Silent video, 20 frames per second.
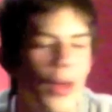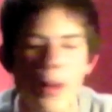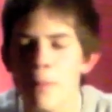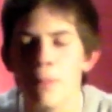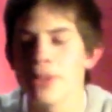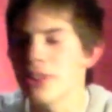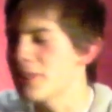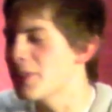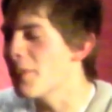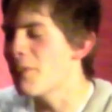
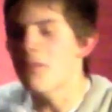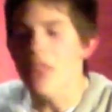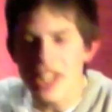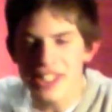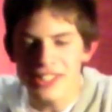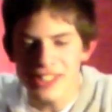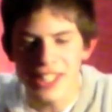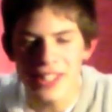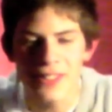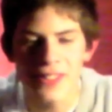But the
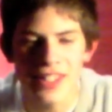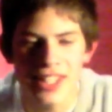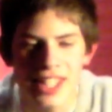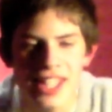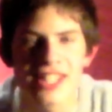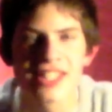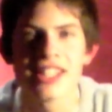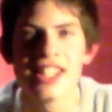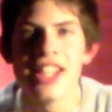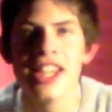fascinating thing
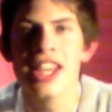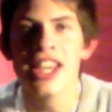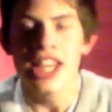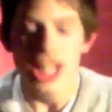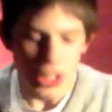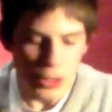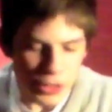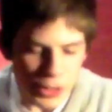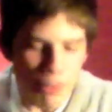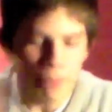is,
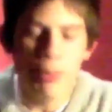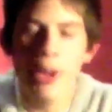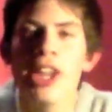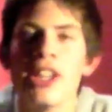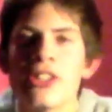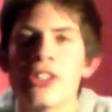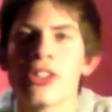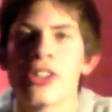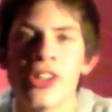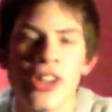he was a
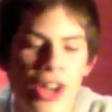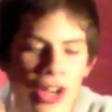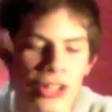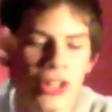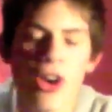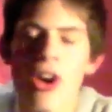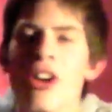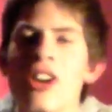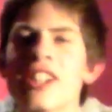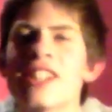painter, an
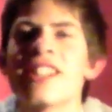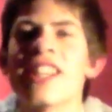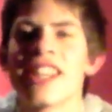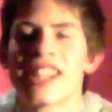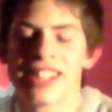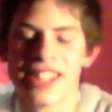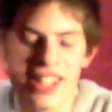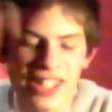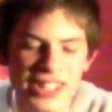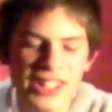
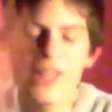architect, an